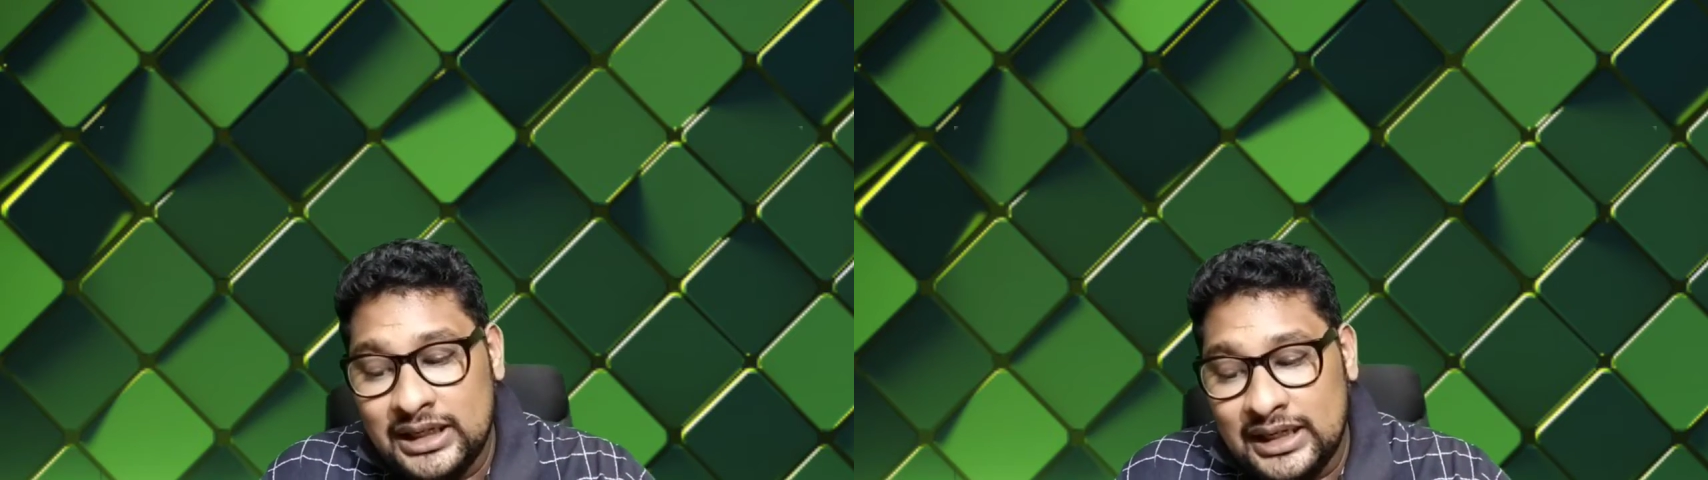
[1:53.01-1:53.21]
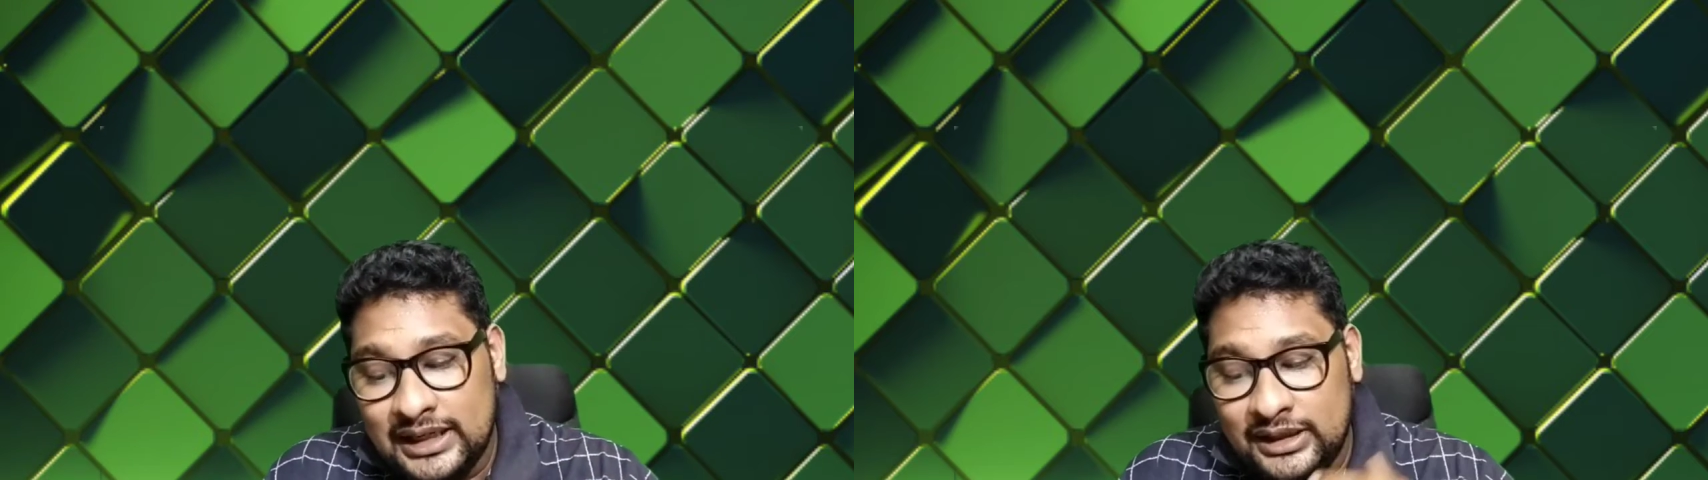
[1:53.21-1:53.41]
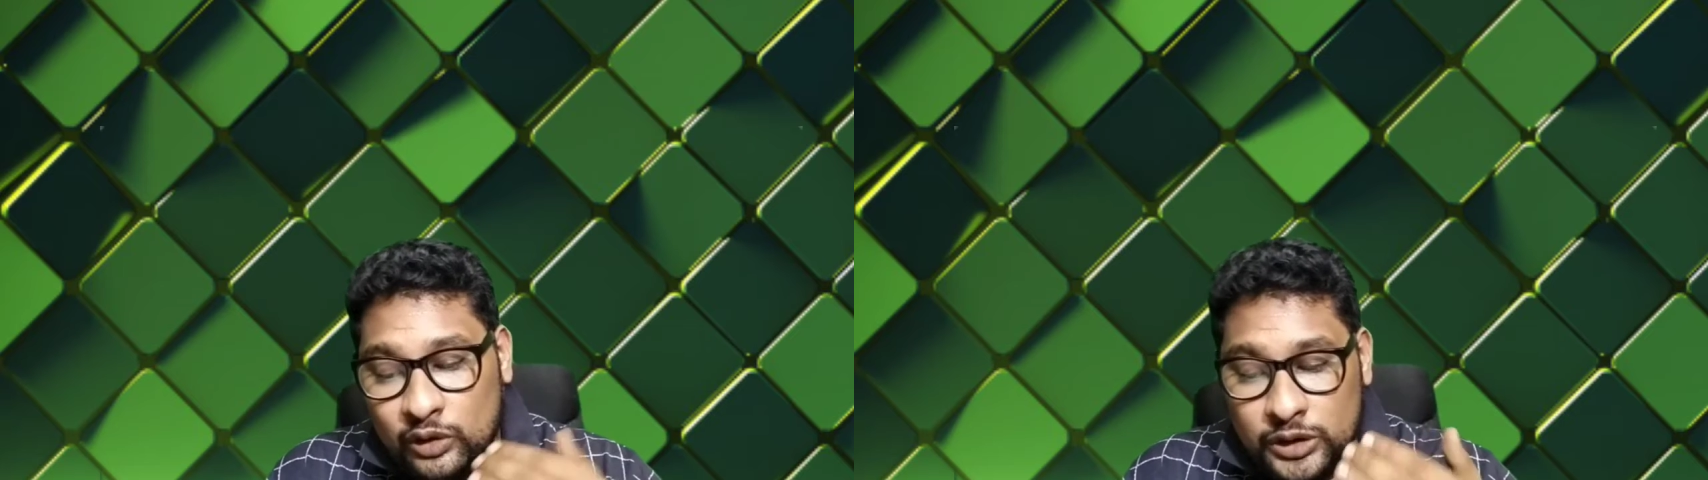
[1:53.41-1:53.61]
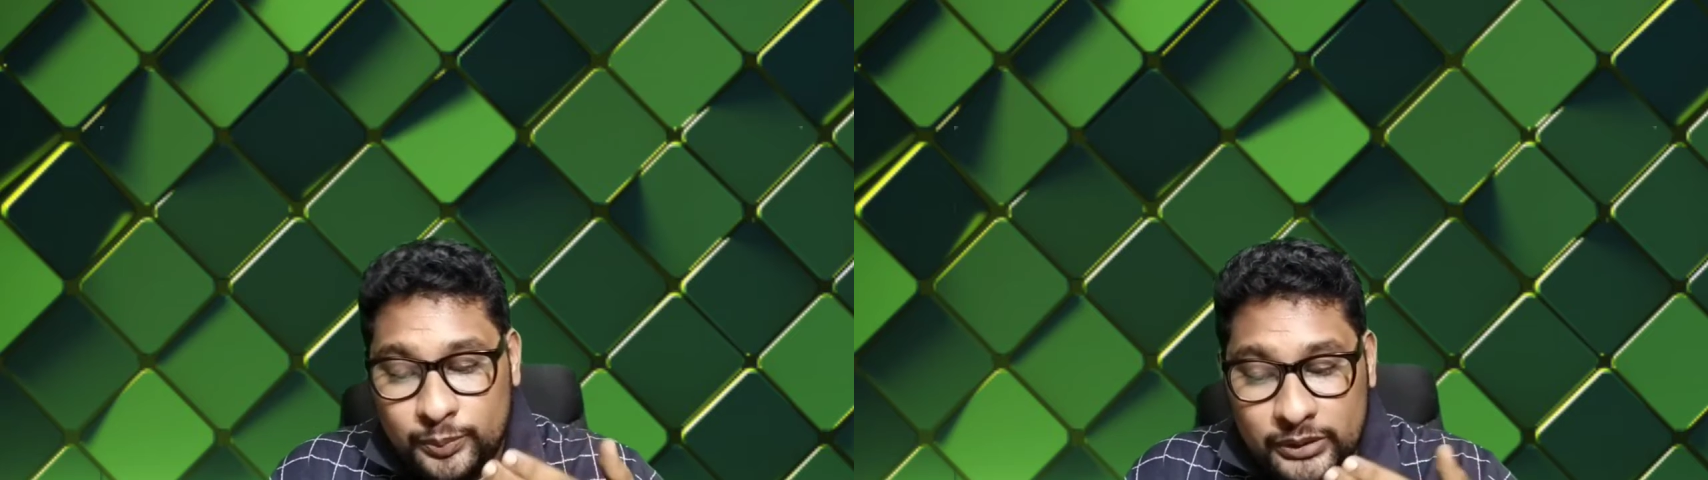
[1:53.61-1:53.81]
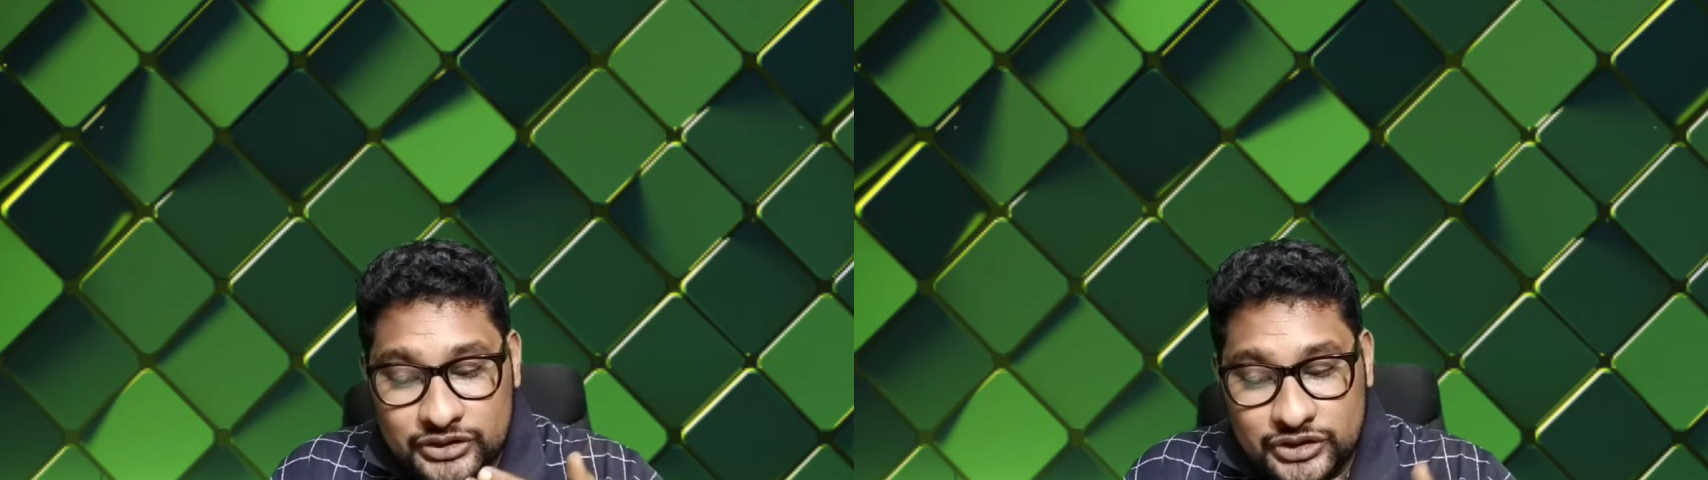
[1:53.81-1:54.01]
And on the
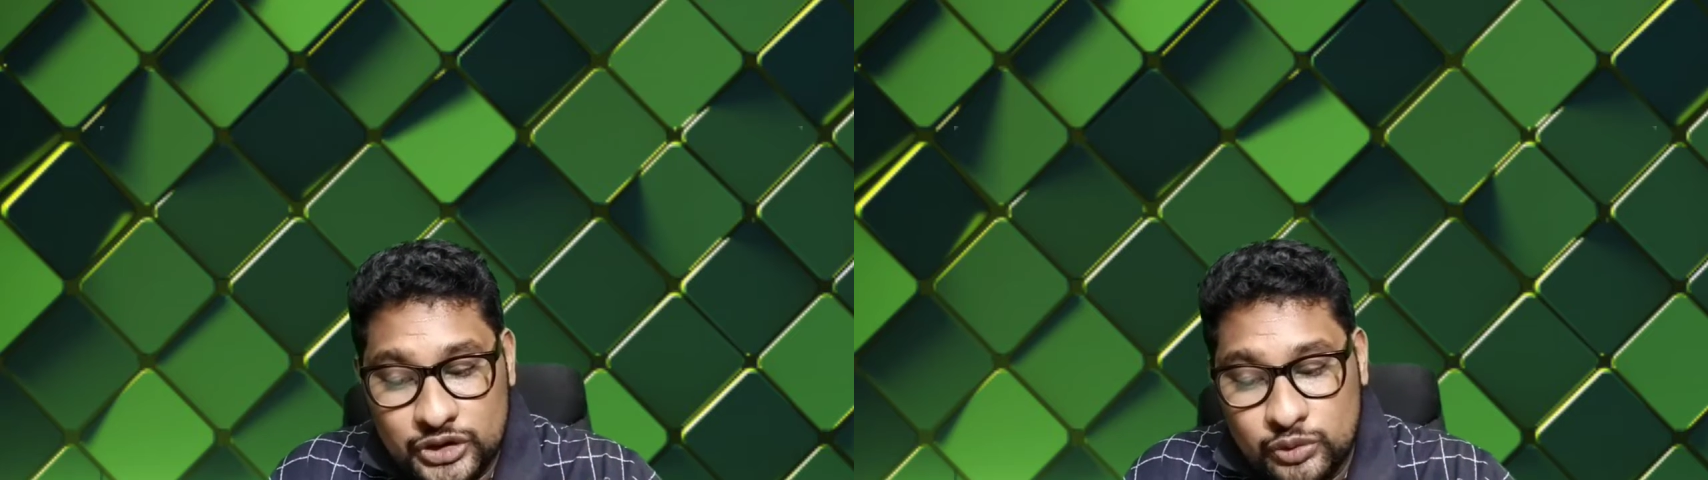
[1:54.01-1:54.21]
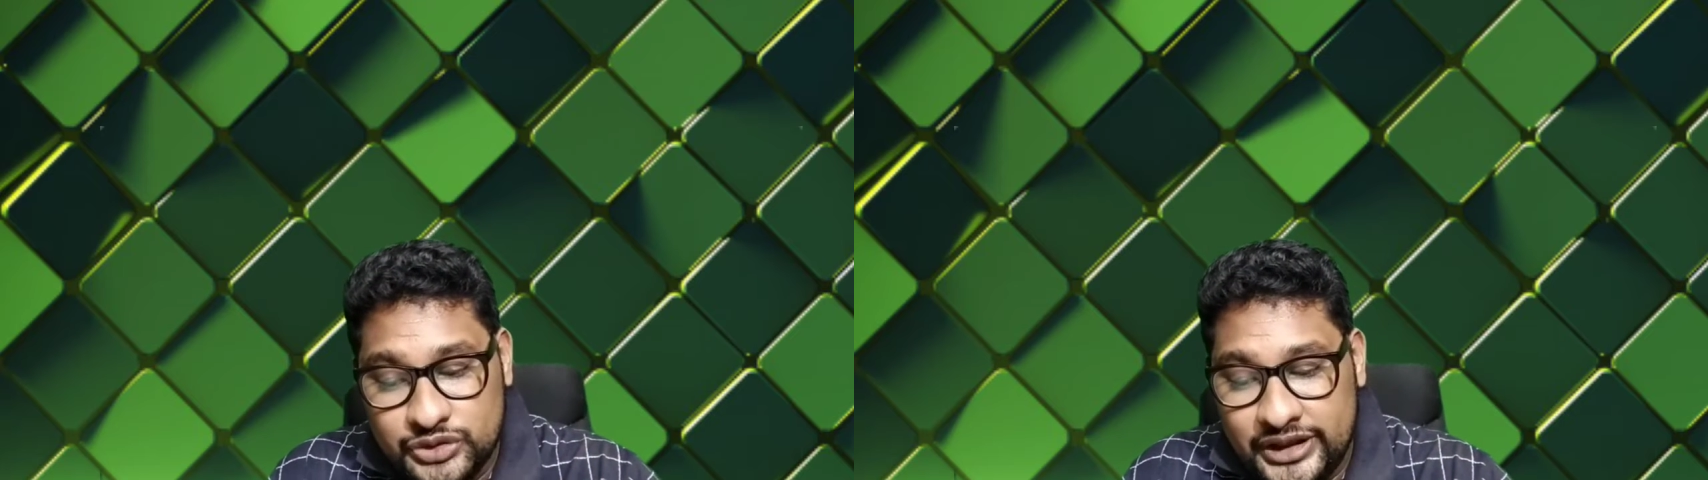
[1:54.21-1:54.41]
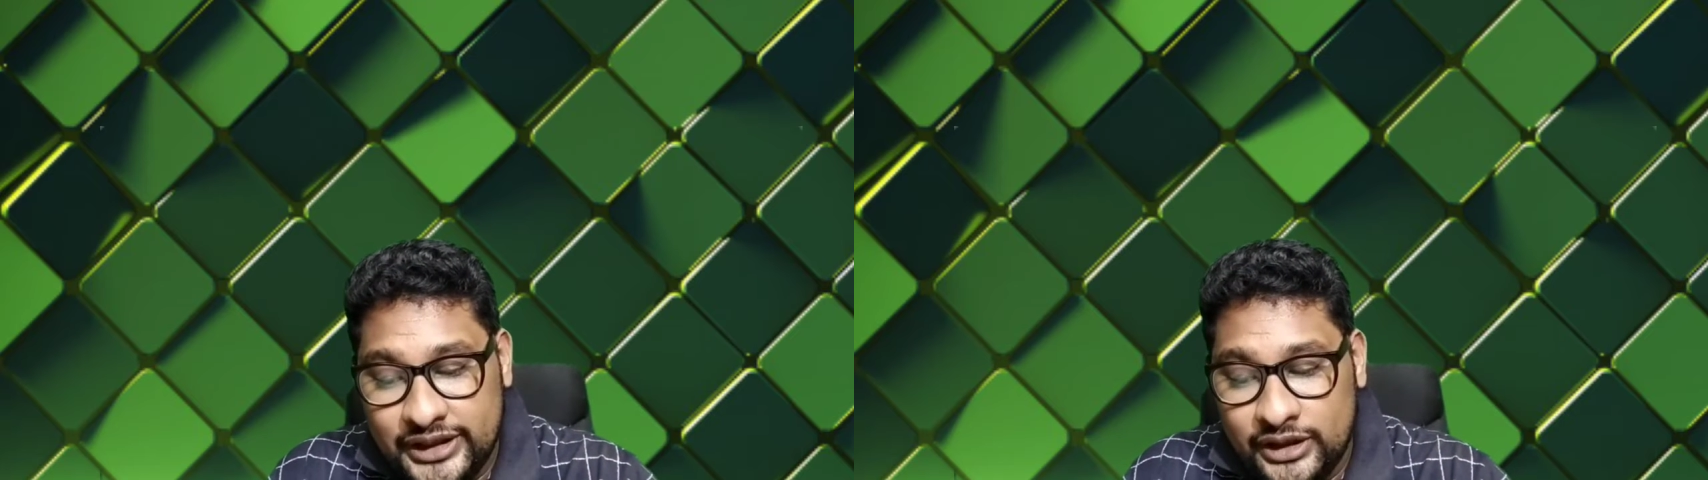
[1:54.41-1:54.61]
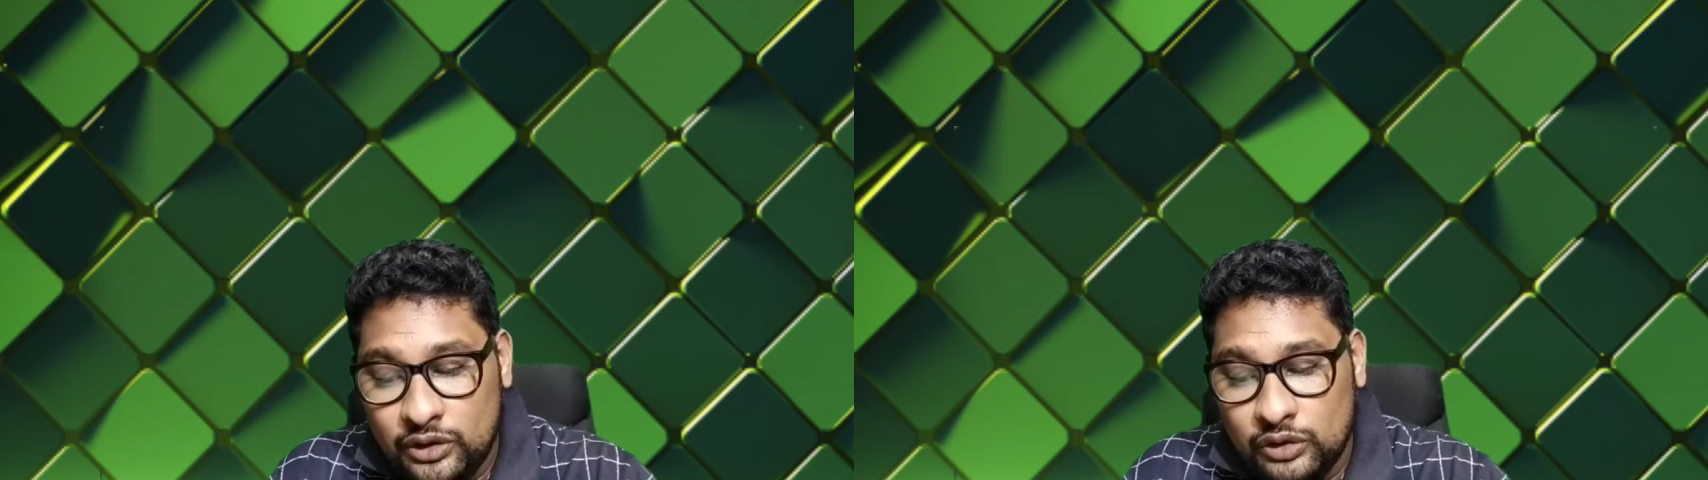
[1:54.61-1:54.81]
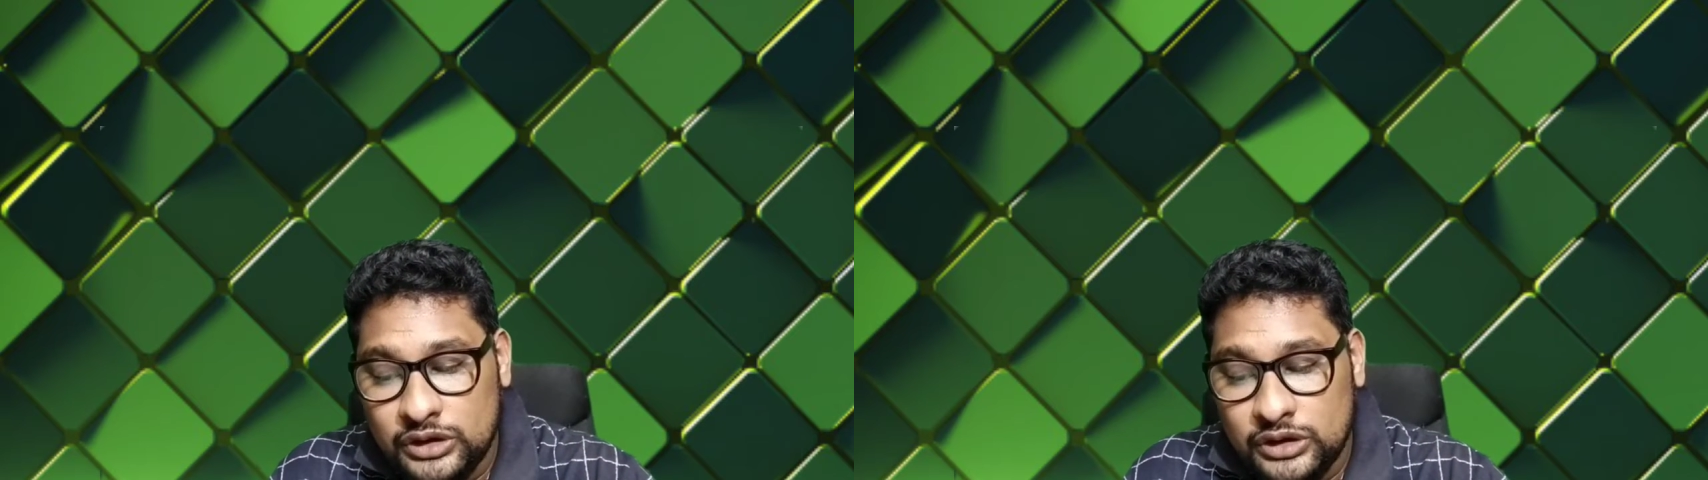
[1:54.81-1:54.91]
power surge was taken on